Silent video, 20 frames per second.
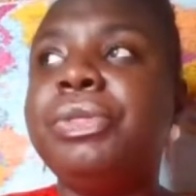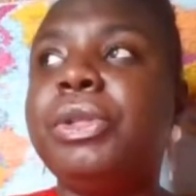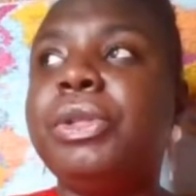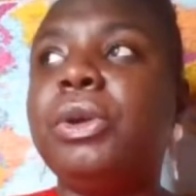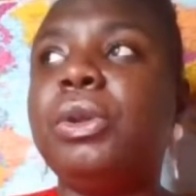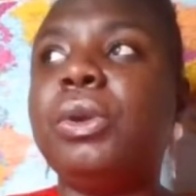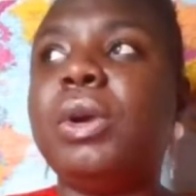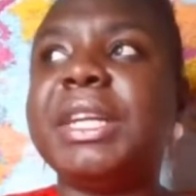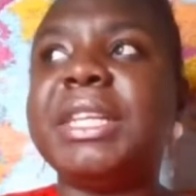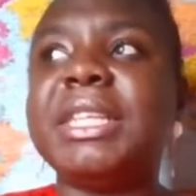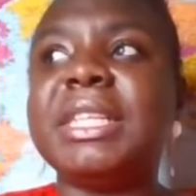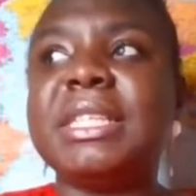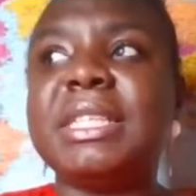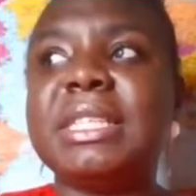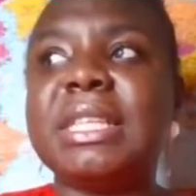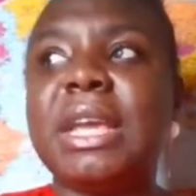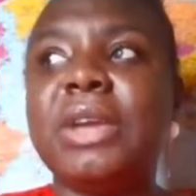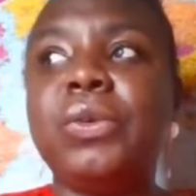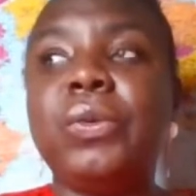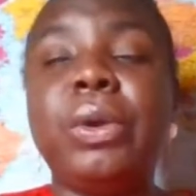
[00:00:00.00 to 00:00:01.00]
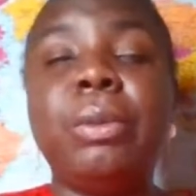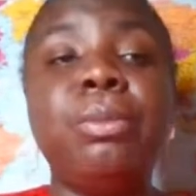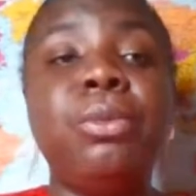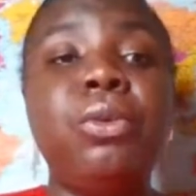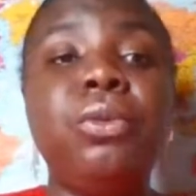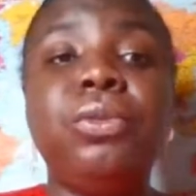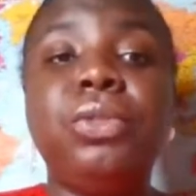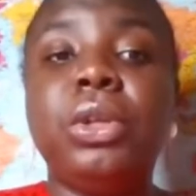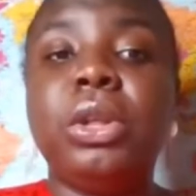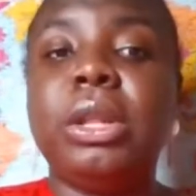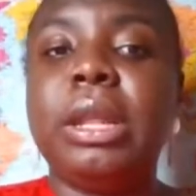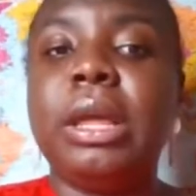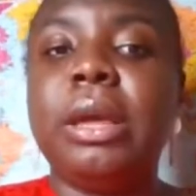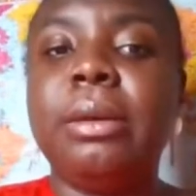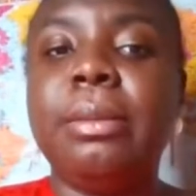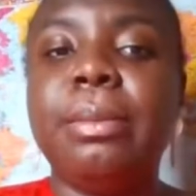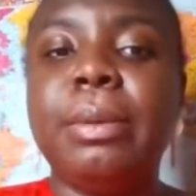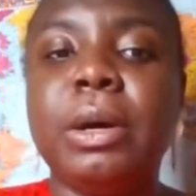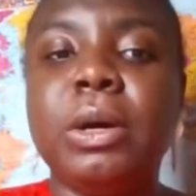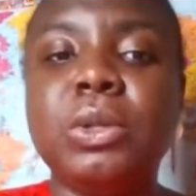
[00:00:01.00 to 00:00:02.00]
The Lord is saying, remove the
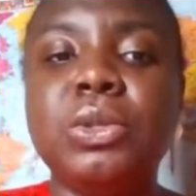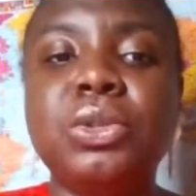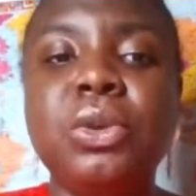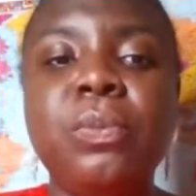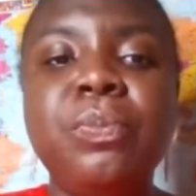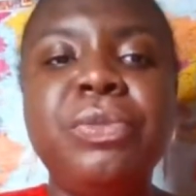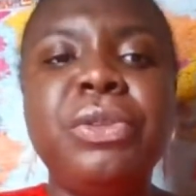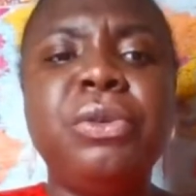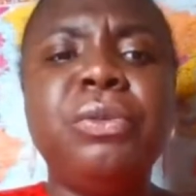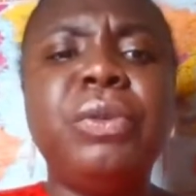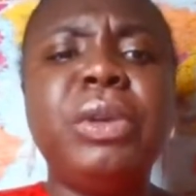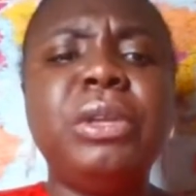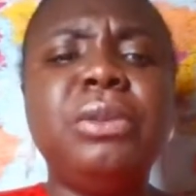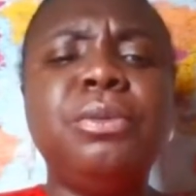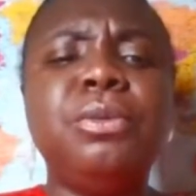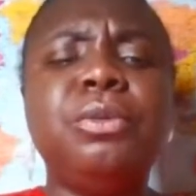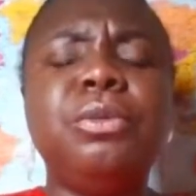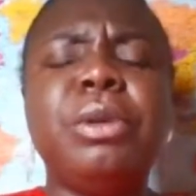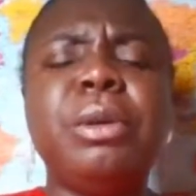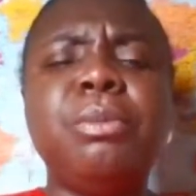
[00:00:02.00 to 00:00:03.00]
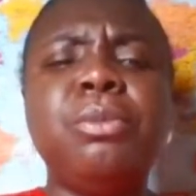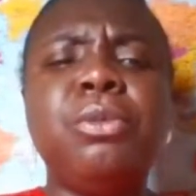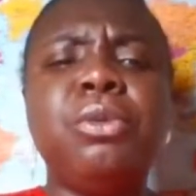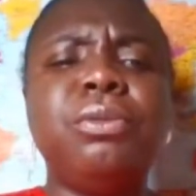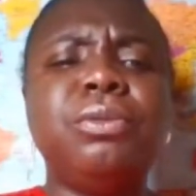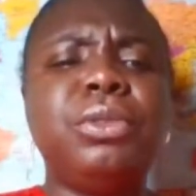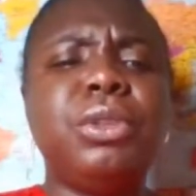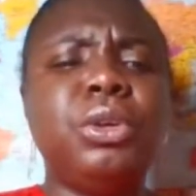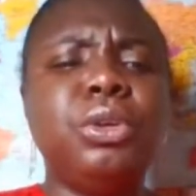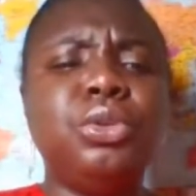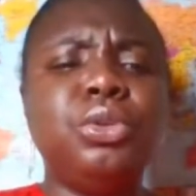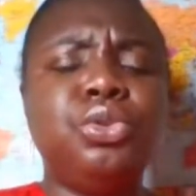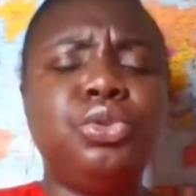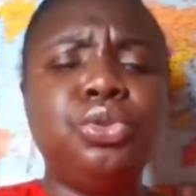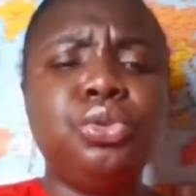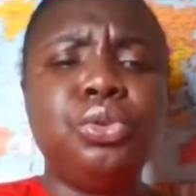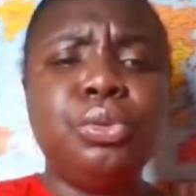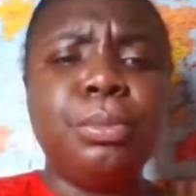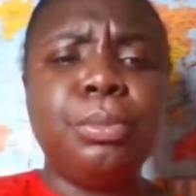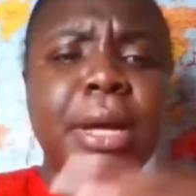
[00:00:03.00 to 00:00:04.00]
labels, remove the
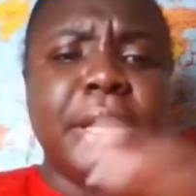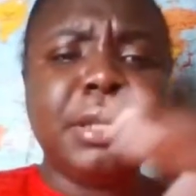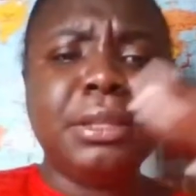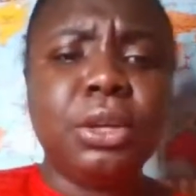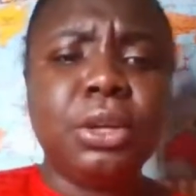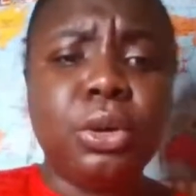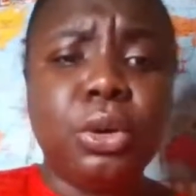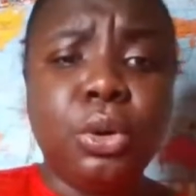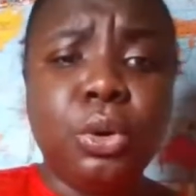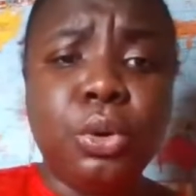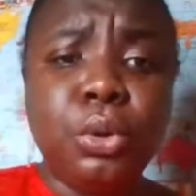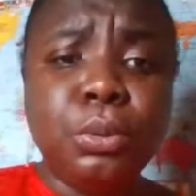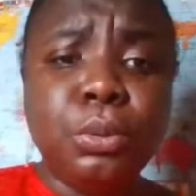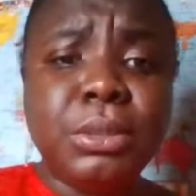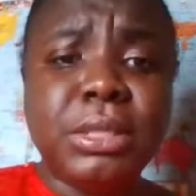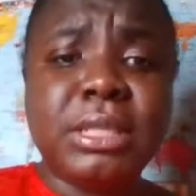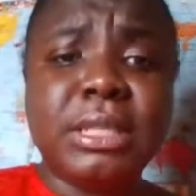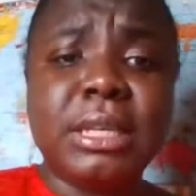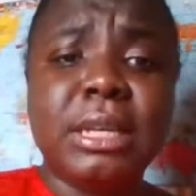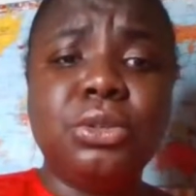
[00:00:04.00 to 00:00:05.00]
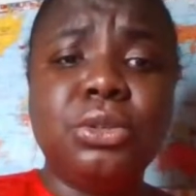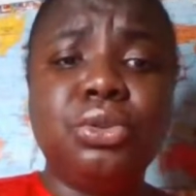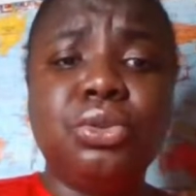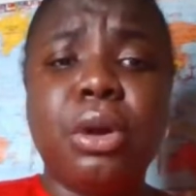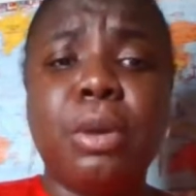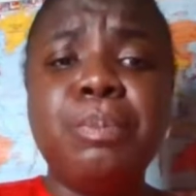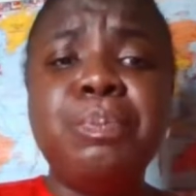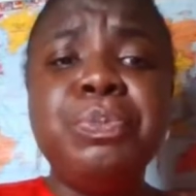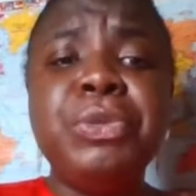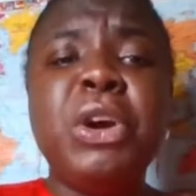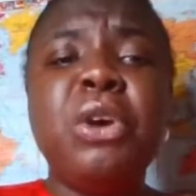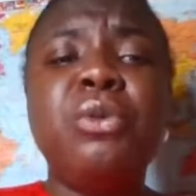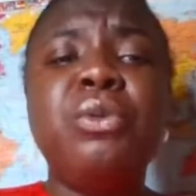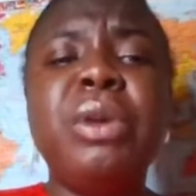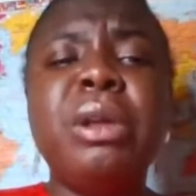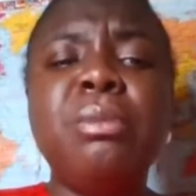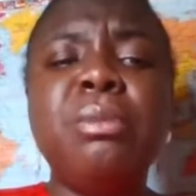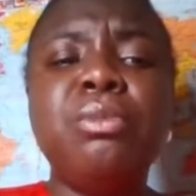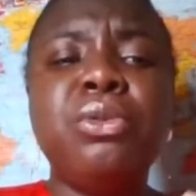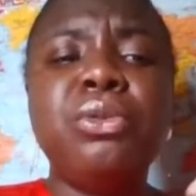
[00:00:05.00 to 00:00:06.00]
doom and the gloom syndrome,
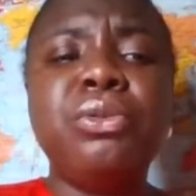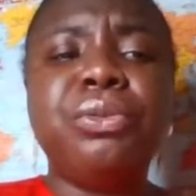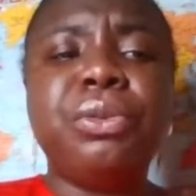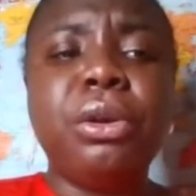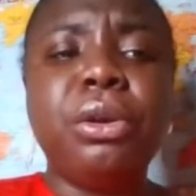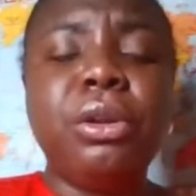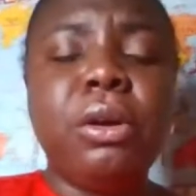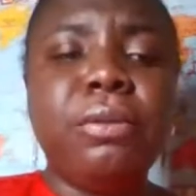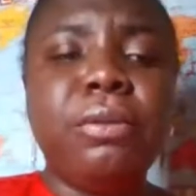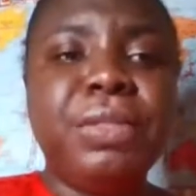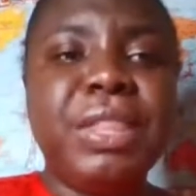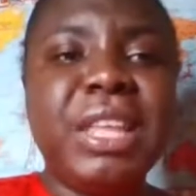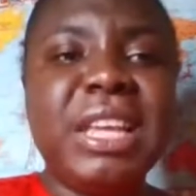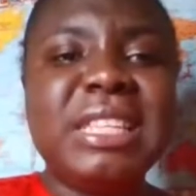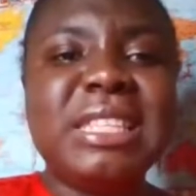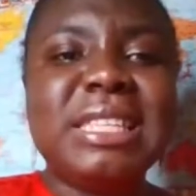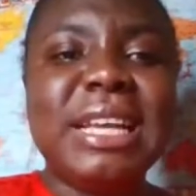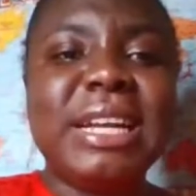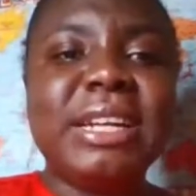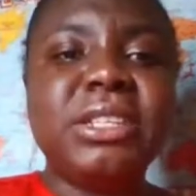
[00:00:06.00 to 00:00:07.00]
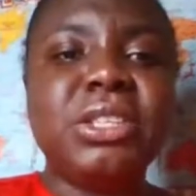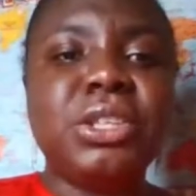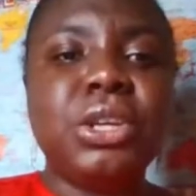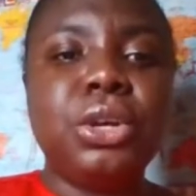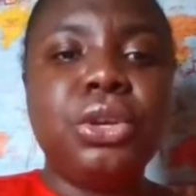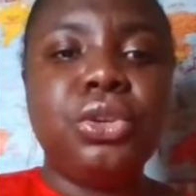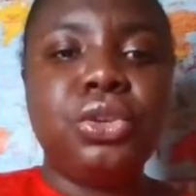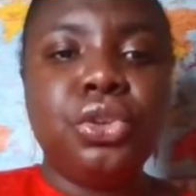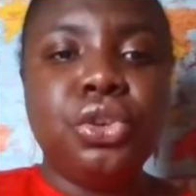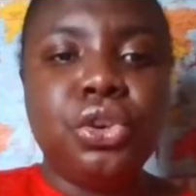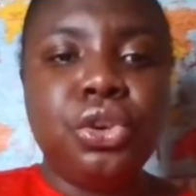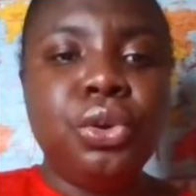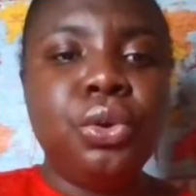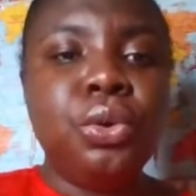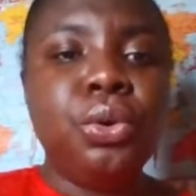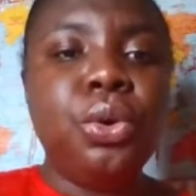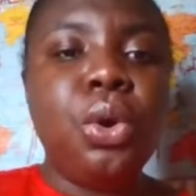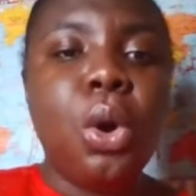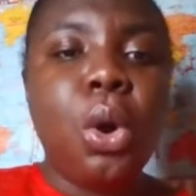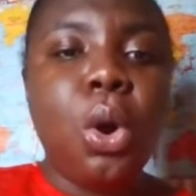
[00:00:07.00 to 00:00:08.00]
remove all of this. There's a
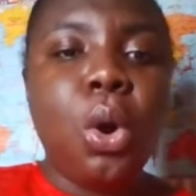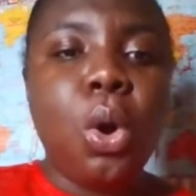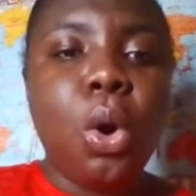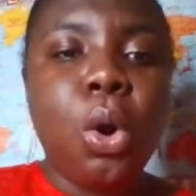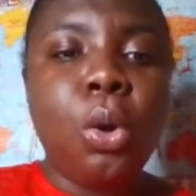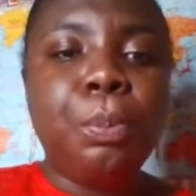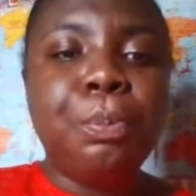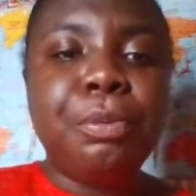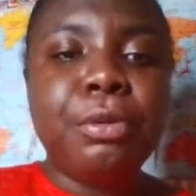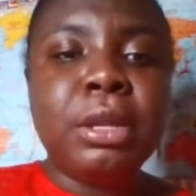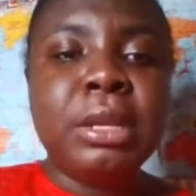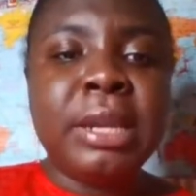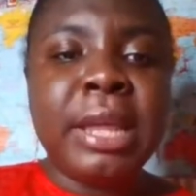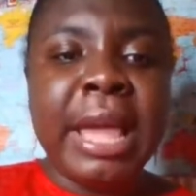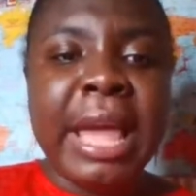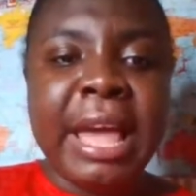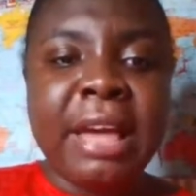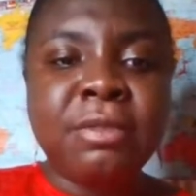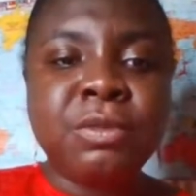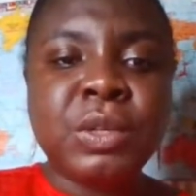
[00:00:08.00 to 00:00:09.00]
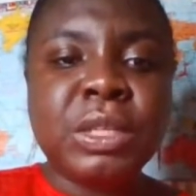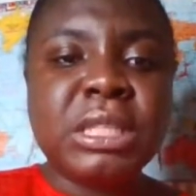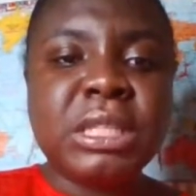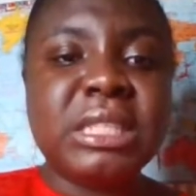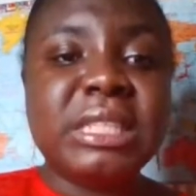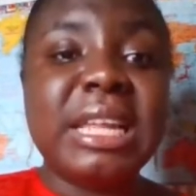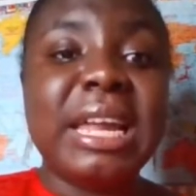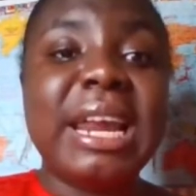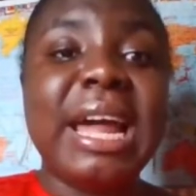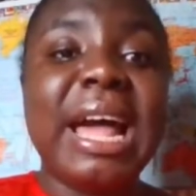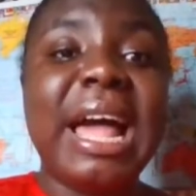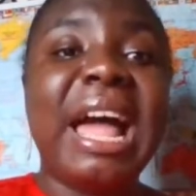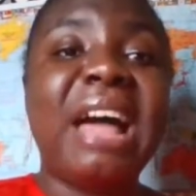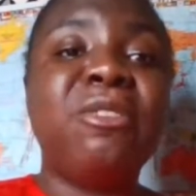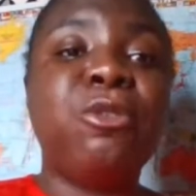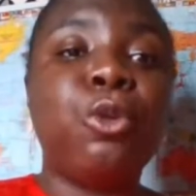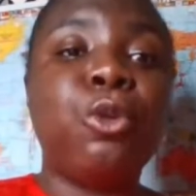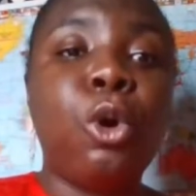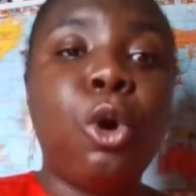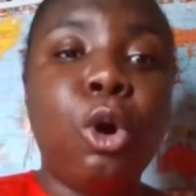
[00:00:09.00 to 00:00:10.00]
new open heavens that I
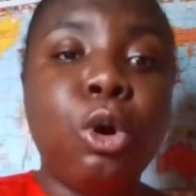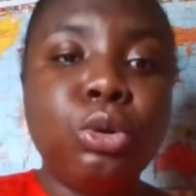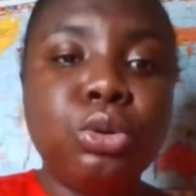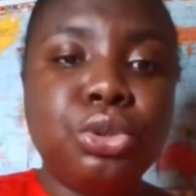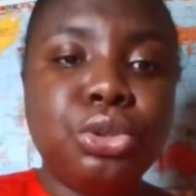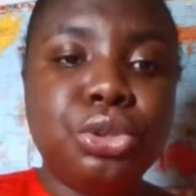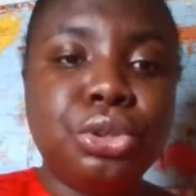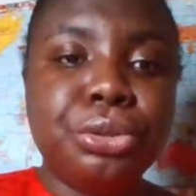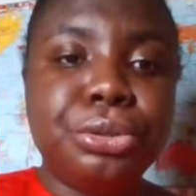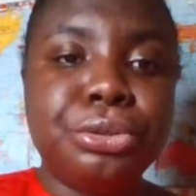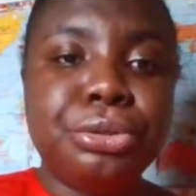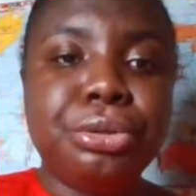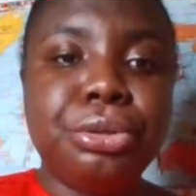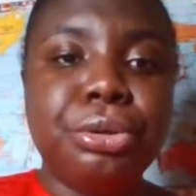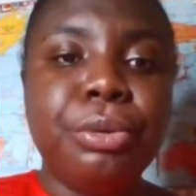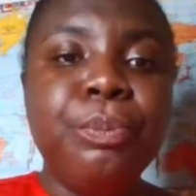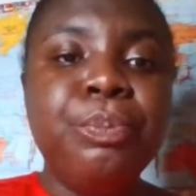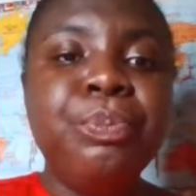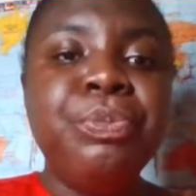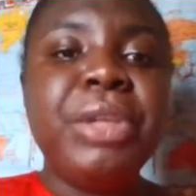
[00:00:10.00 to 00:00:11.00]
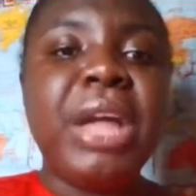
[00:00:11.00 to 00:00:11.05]
have called you to.